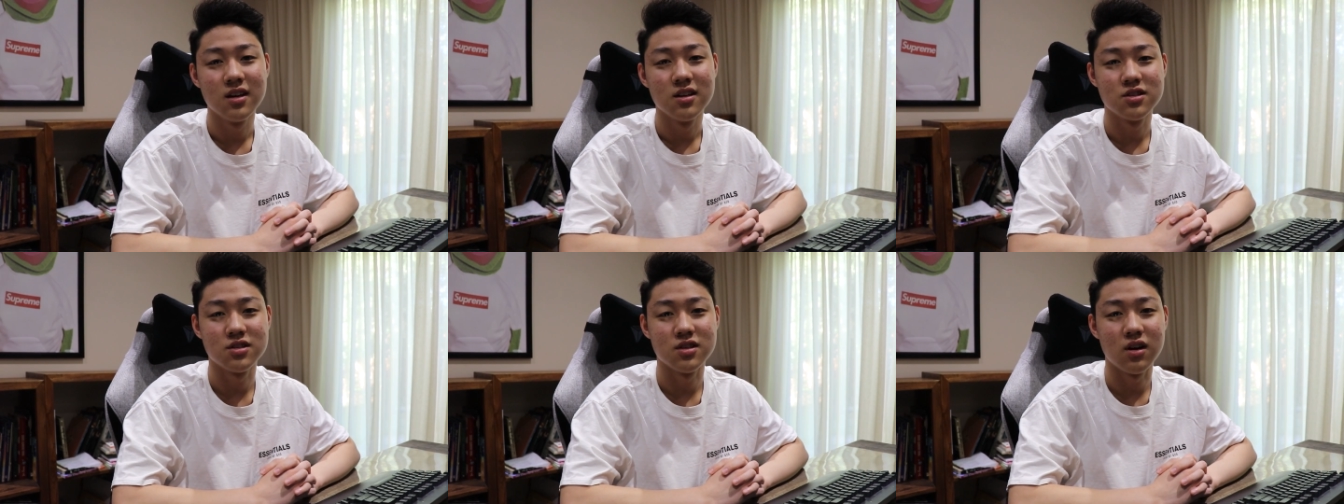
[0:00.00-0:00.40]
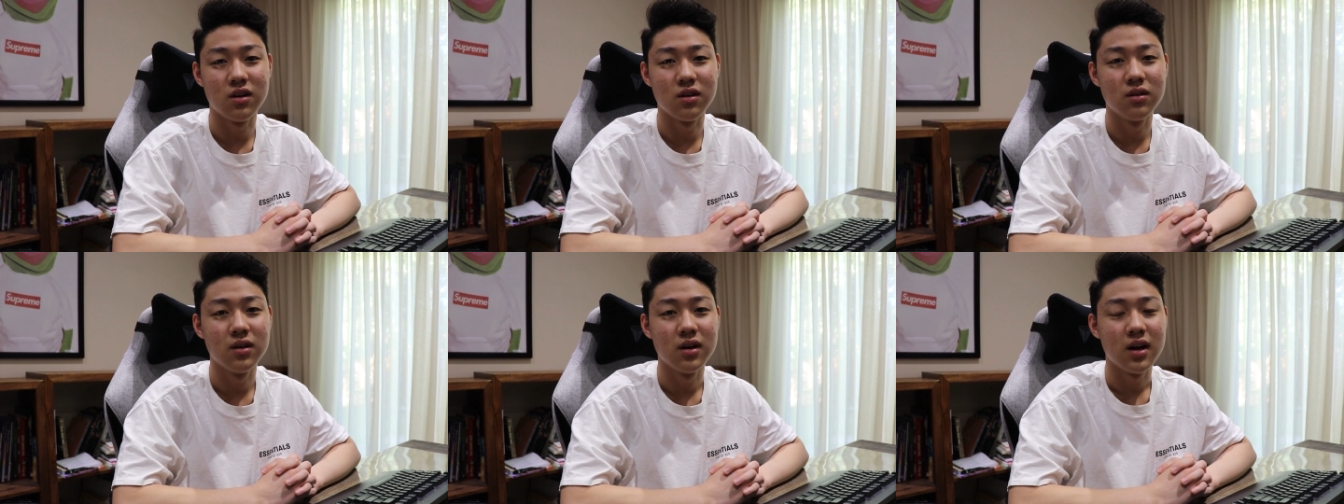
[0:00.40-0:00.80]

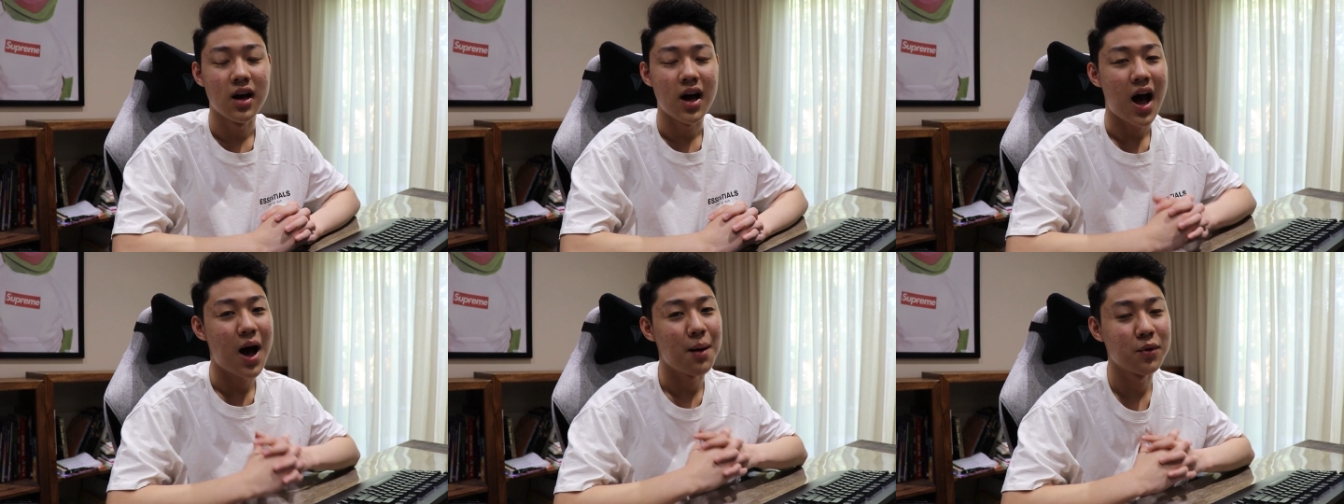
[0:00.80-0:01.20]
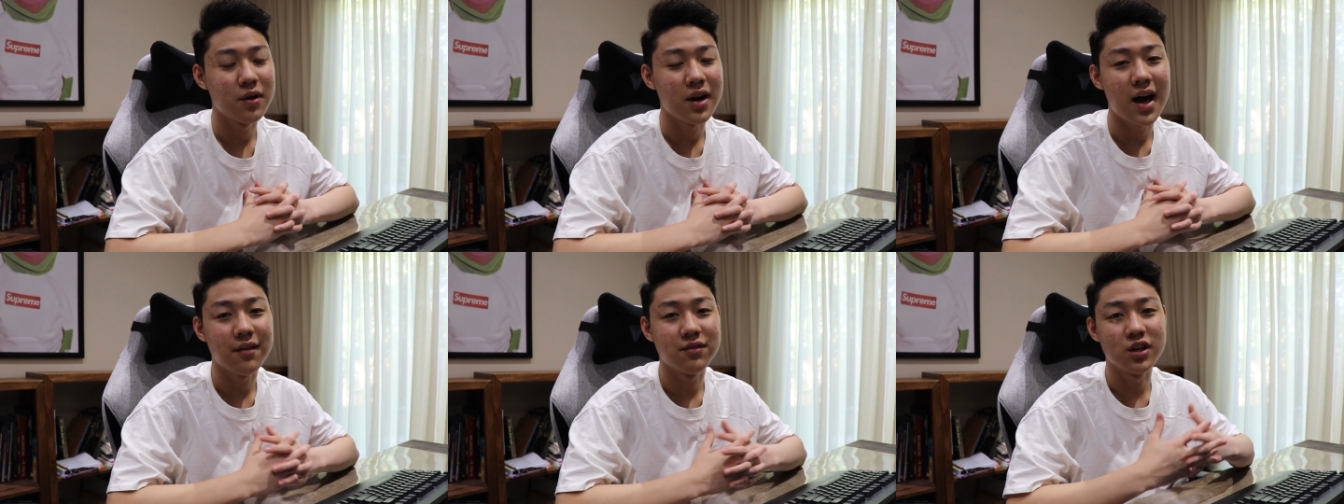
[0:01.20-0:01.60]
So I'm
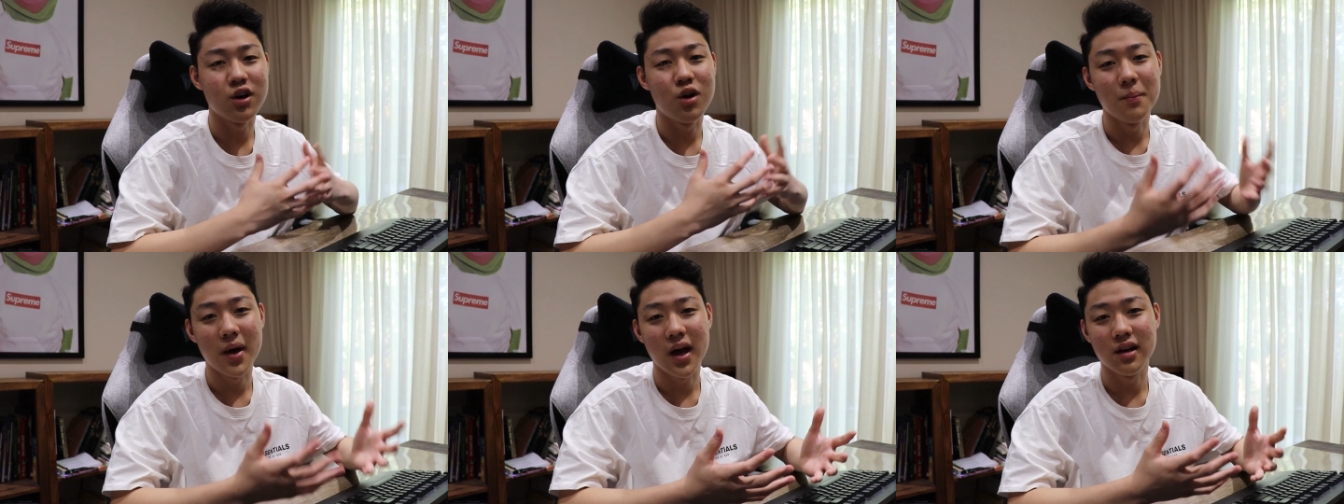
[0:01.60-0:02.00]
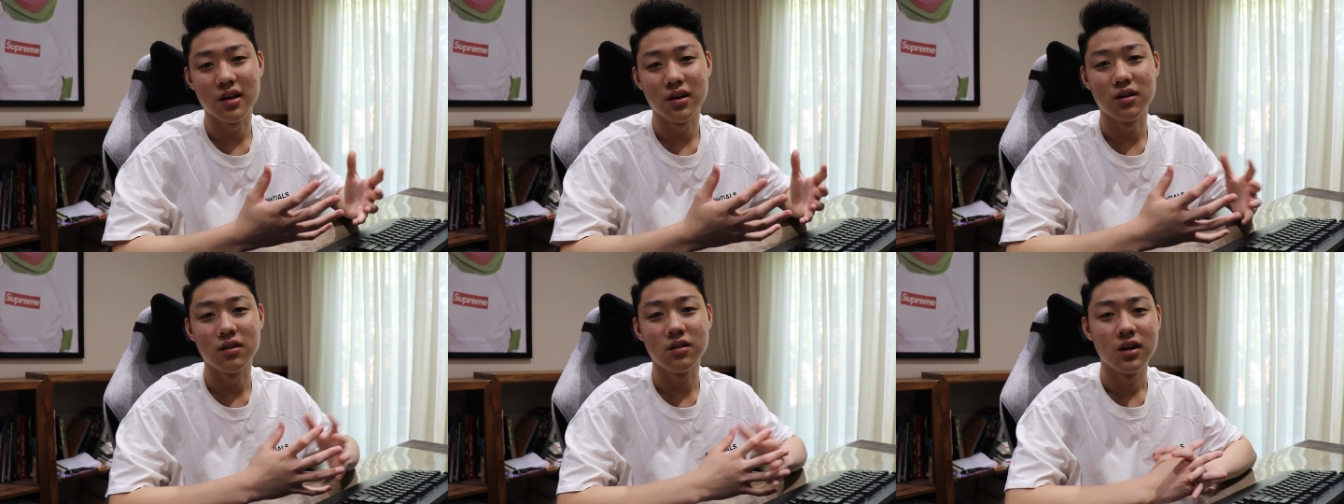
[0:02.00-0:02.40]
gonna have to go
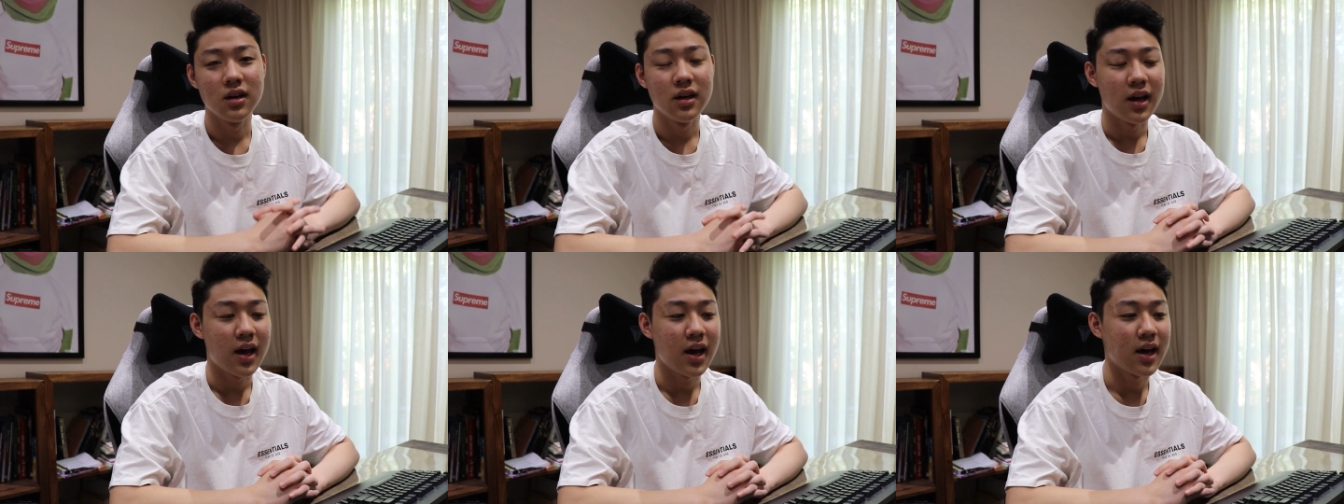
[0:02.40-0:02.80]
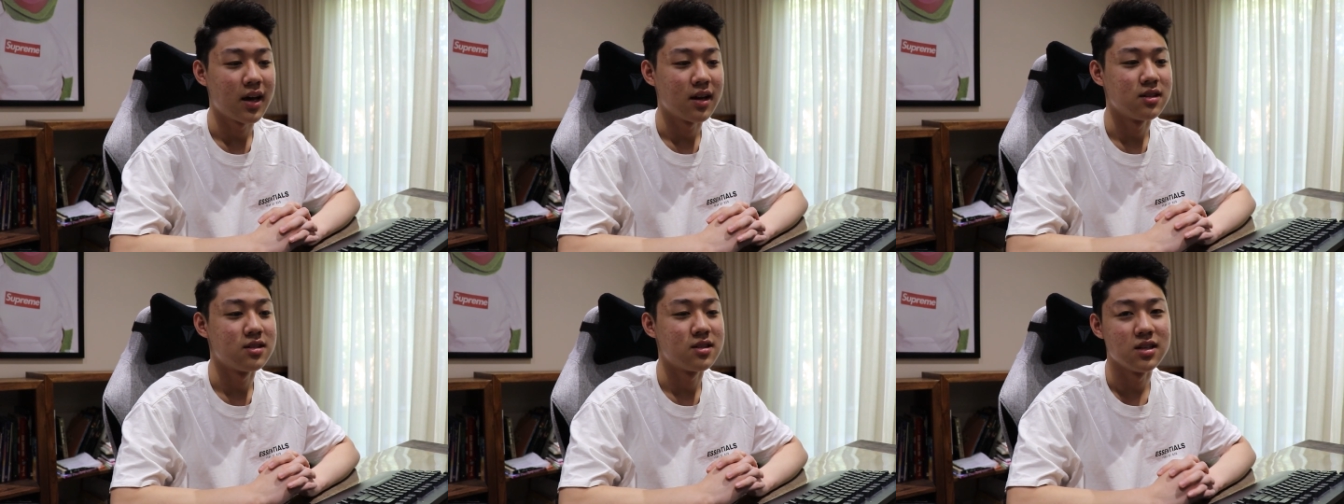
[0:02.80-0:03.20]
manual
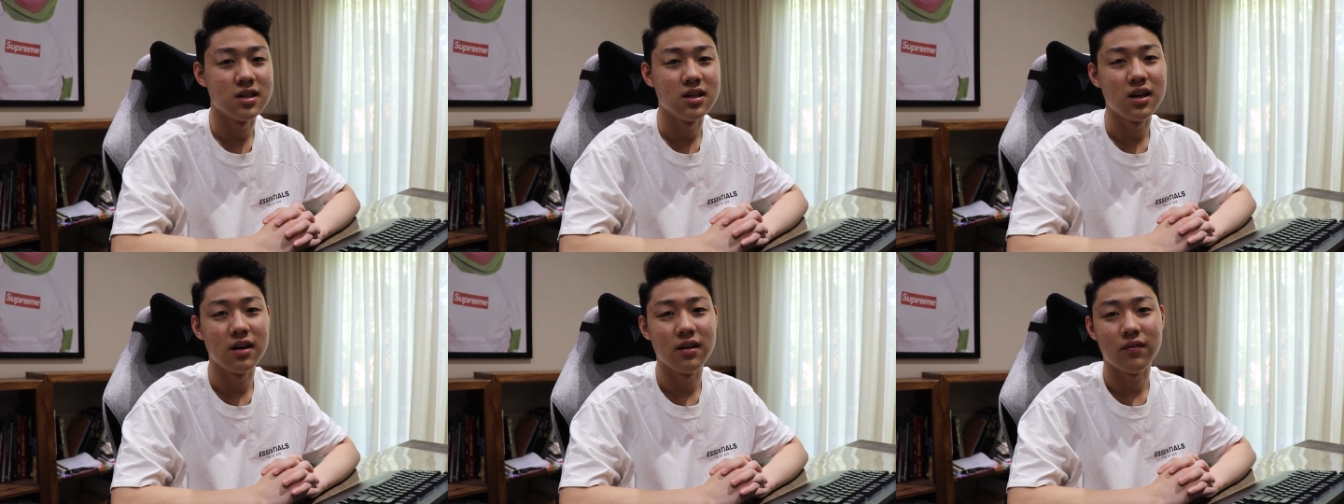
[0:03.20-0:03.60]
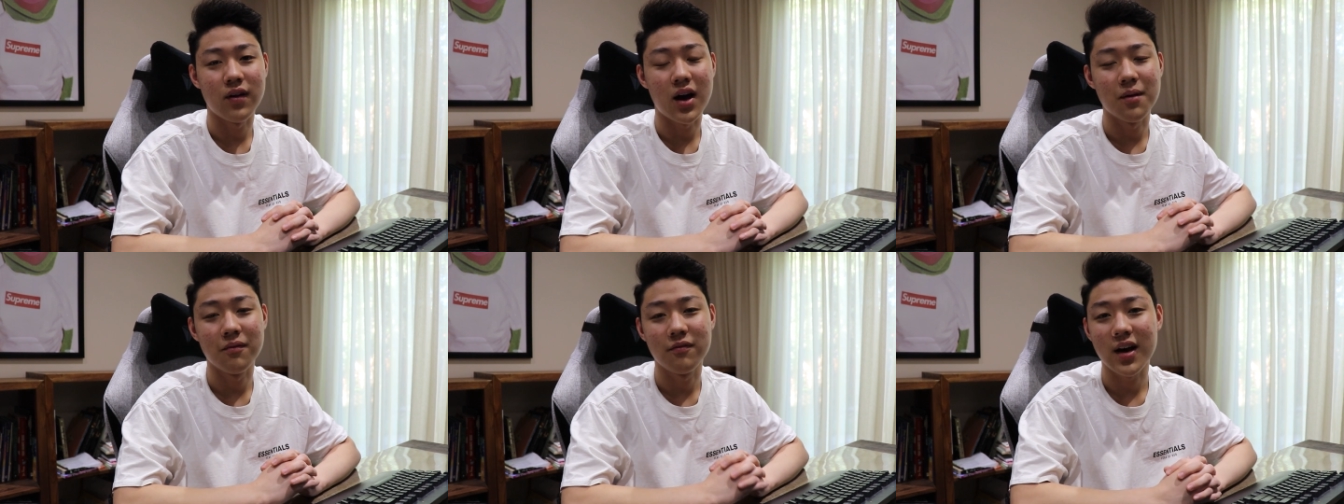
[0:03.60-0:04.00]
and see if
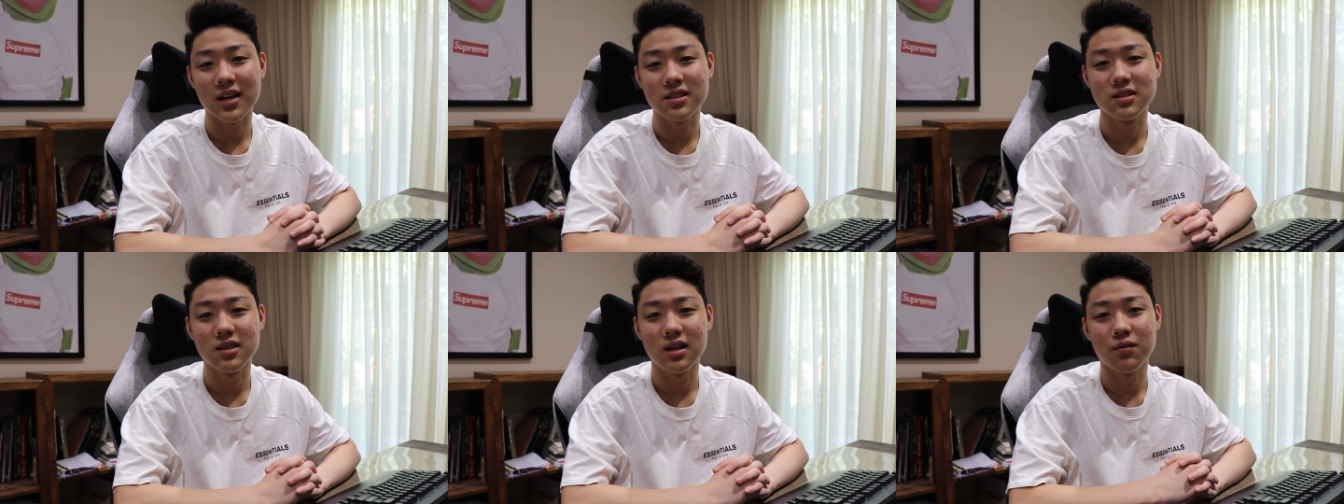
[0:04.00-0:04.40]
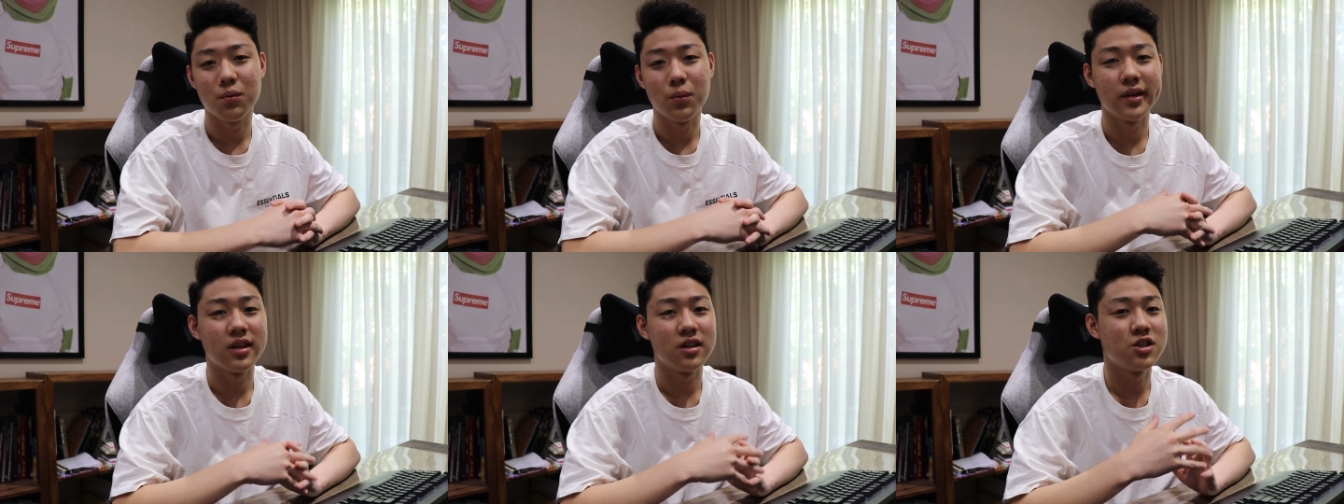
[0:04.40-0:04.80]
I'm fast enough
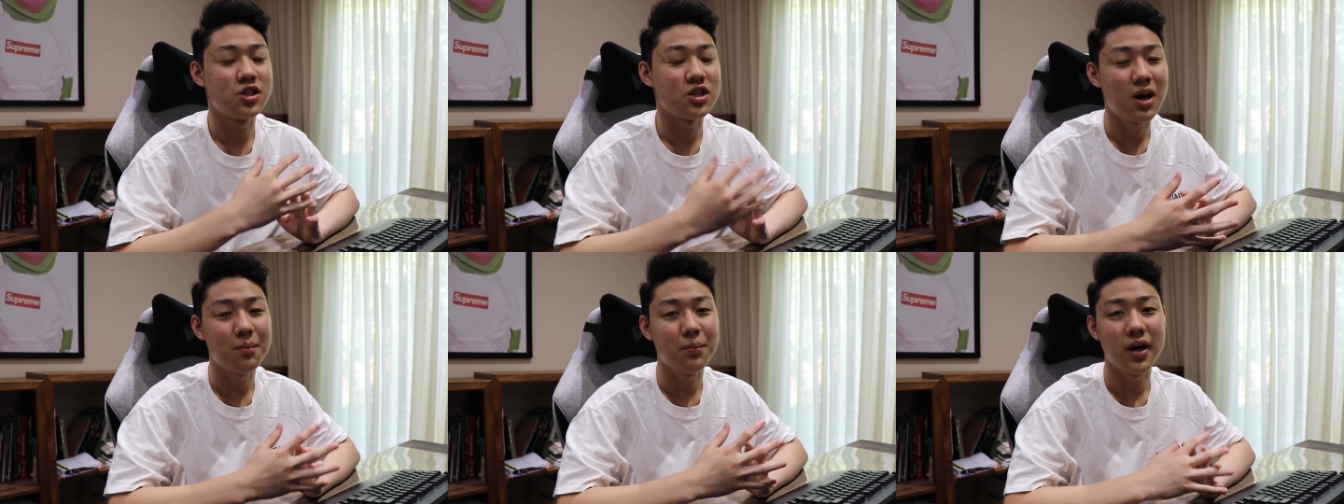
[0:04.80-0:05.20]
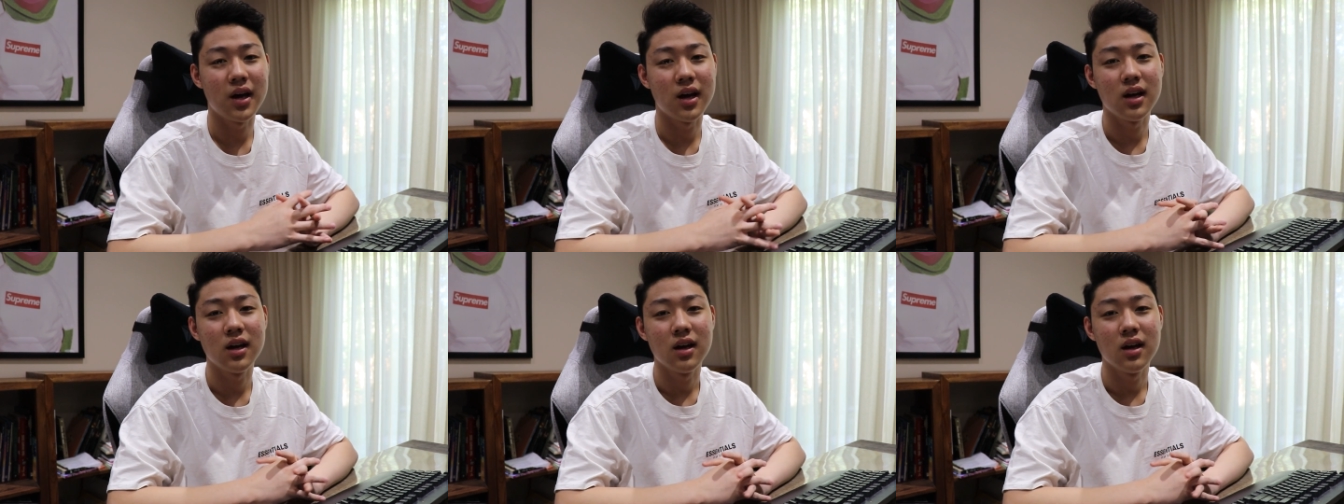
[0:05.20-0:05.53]
with Shop Pay.